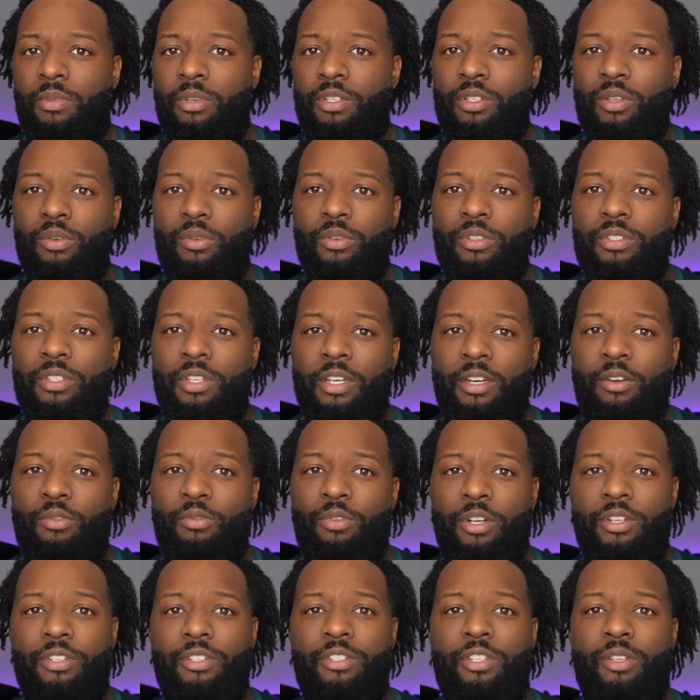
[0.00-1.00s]
as long as they are
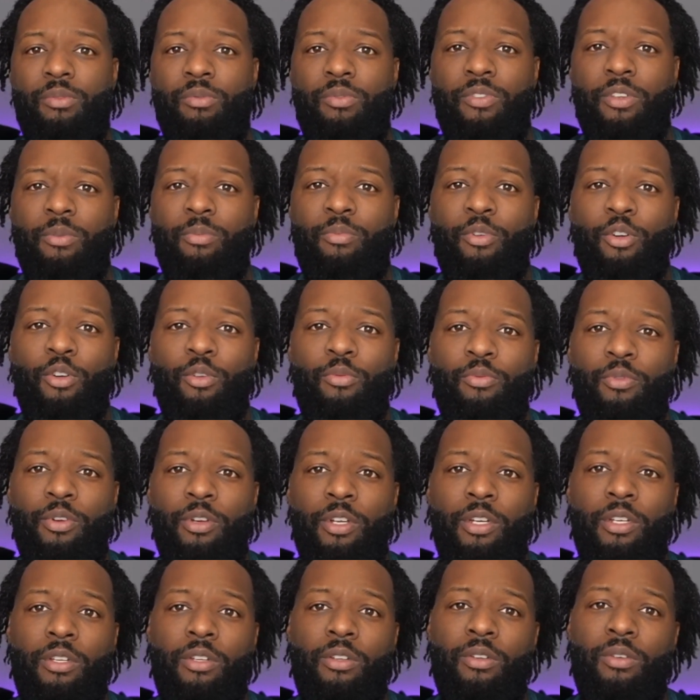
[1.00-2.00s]
registered with the
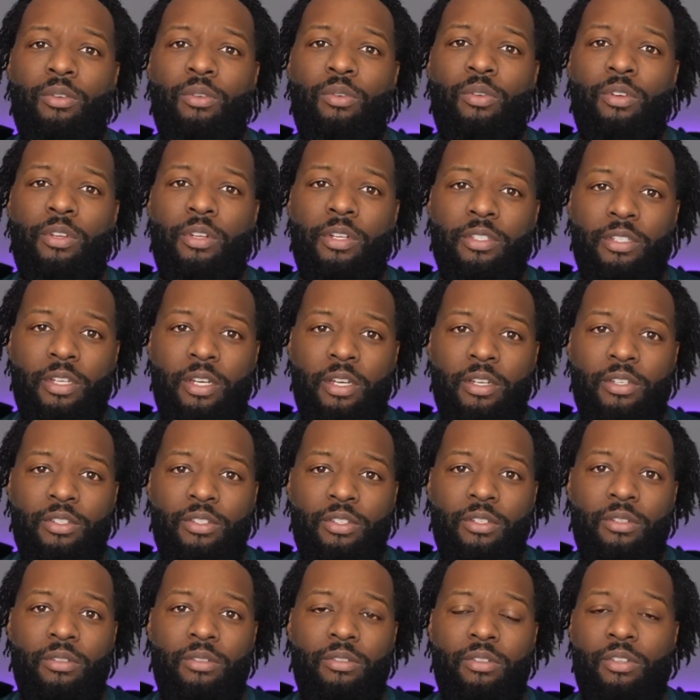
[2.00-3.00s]
appropriate
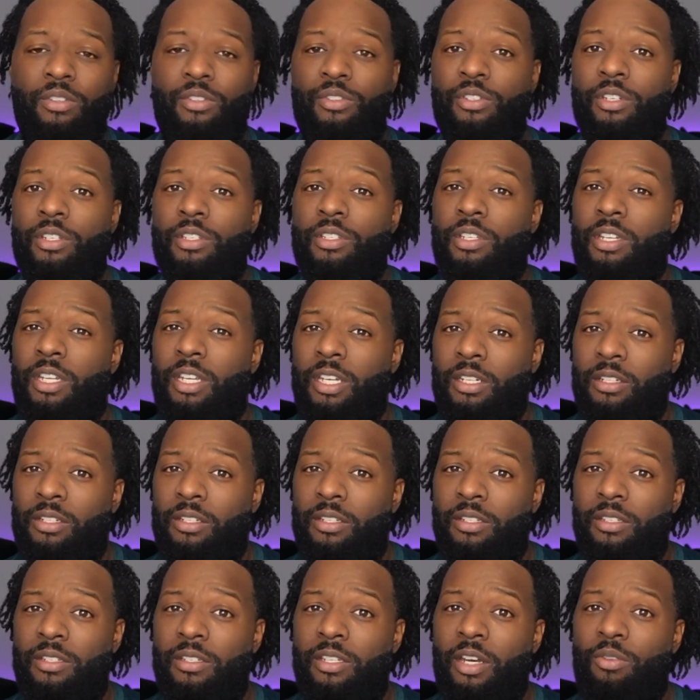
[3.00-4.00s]
organisation, such as in
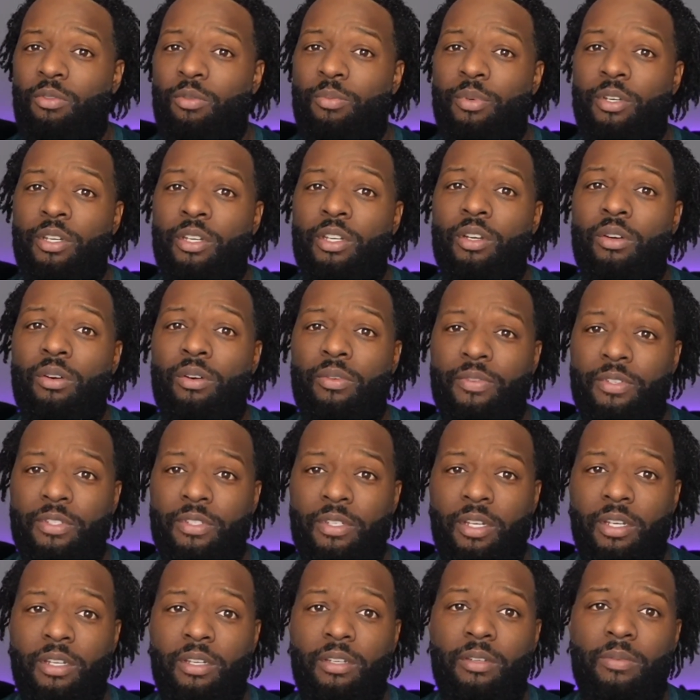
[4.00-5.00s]
England that would be
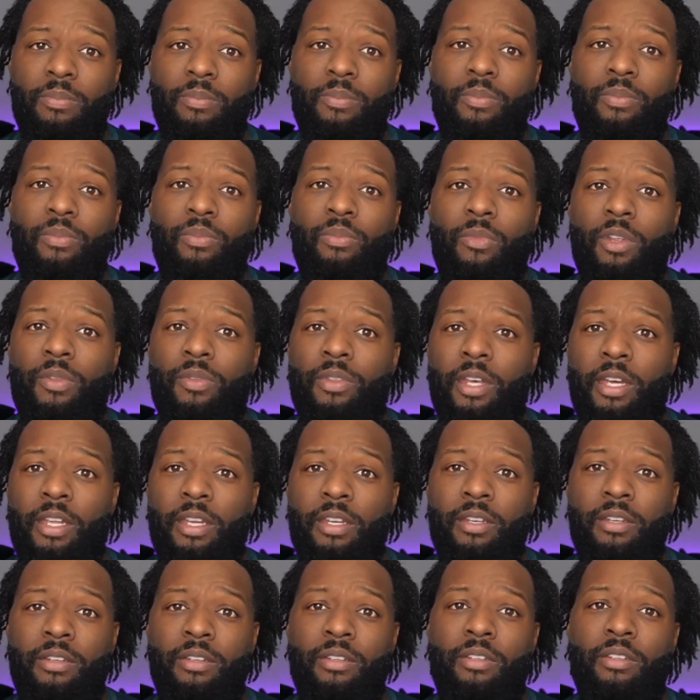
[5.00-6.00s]
Ofsted,
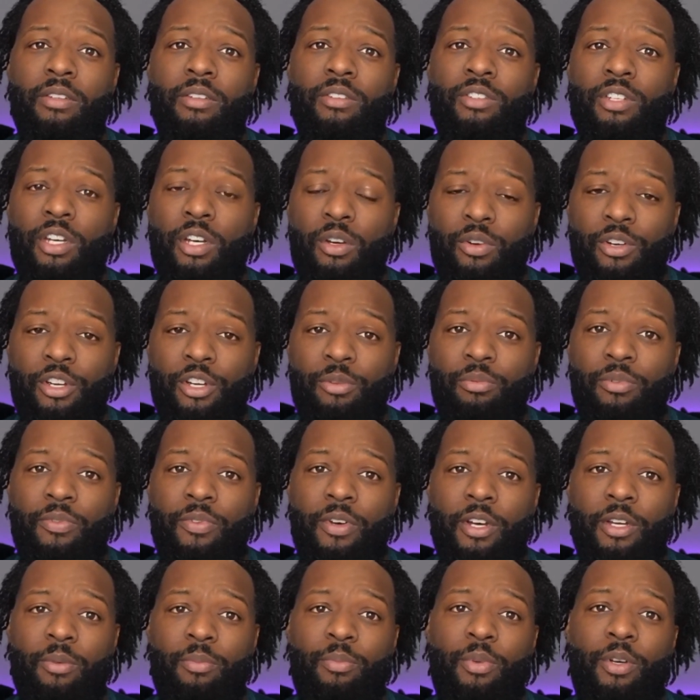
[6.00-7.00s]
then childcare
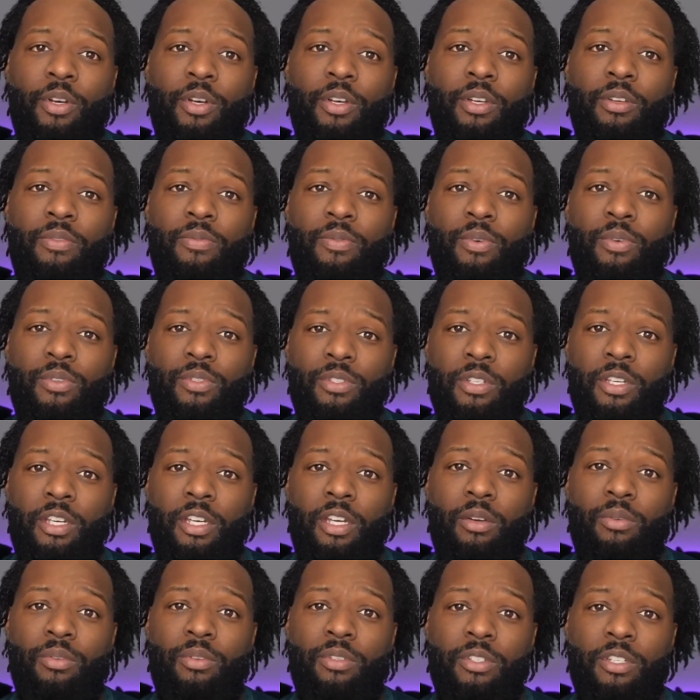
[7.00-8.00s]
provided by foster
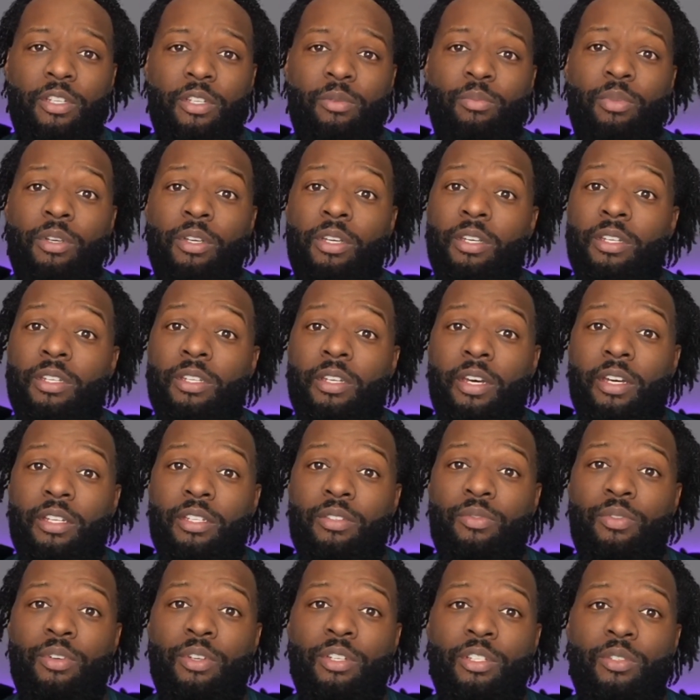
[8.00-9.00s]
carers can be
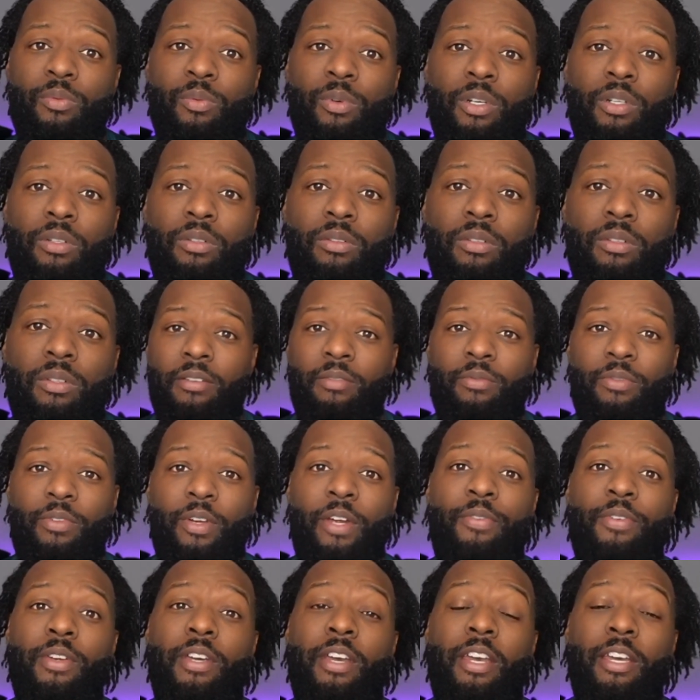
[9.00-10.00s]
tax-free as well. For
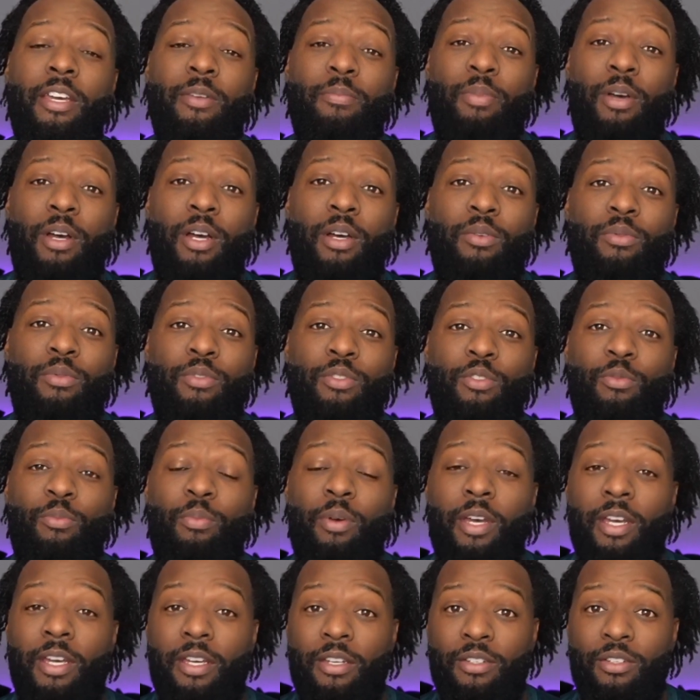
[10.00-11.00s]
every £8 you
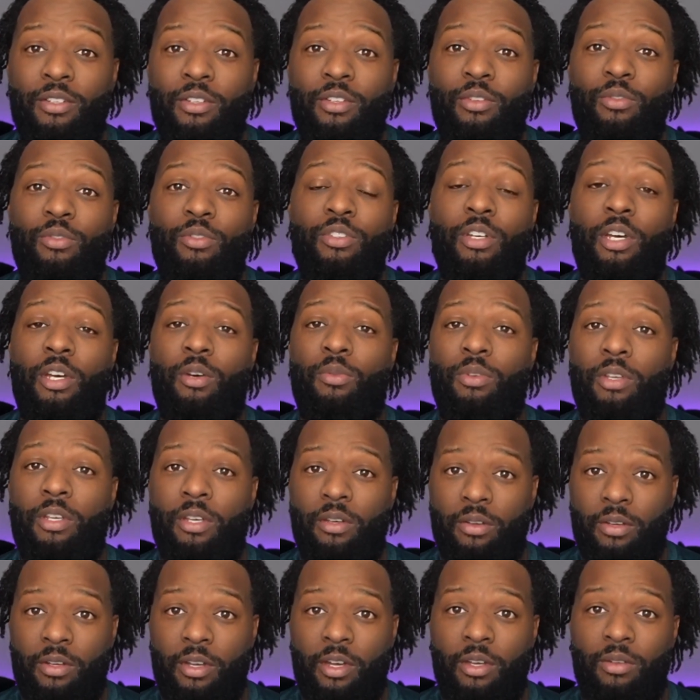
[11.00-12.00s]
pay into your
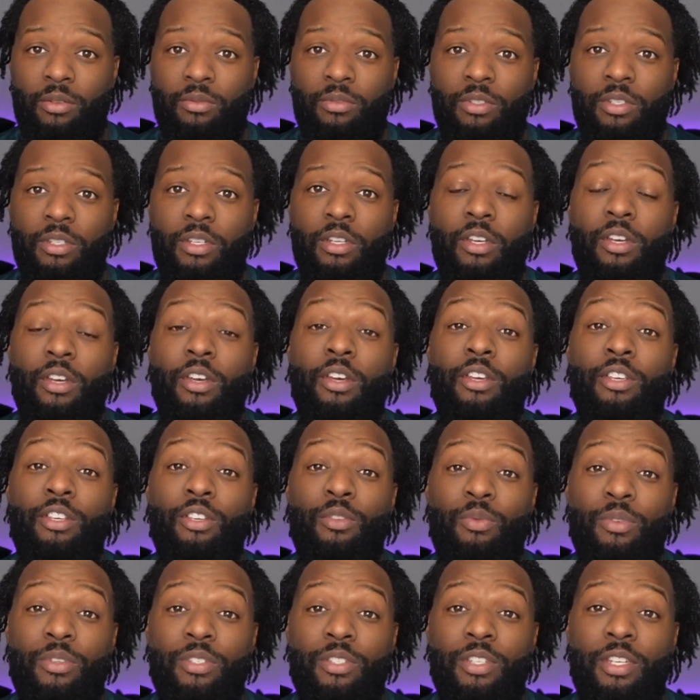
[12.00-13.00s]
childcare account,
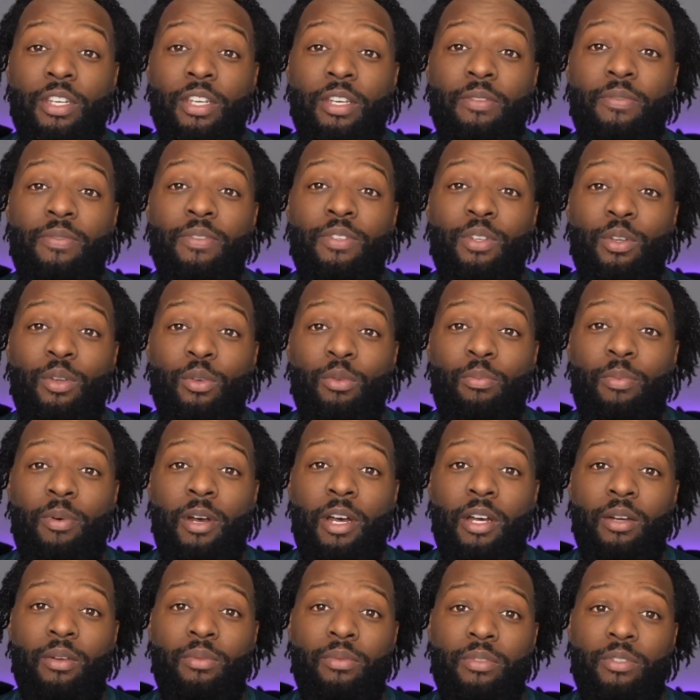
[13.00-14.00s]
you receive
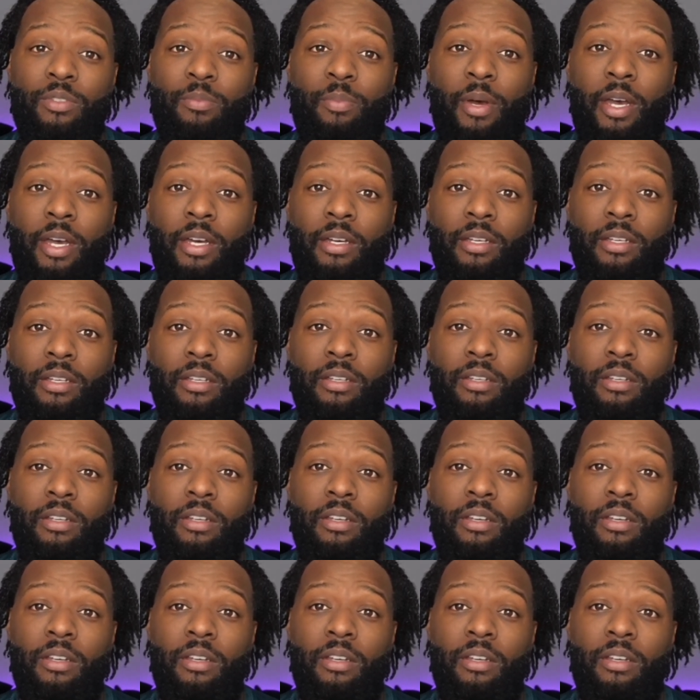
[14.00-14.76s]
£2 back,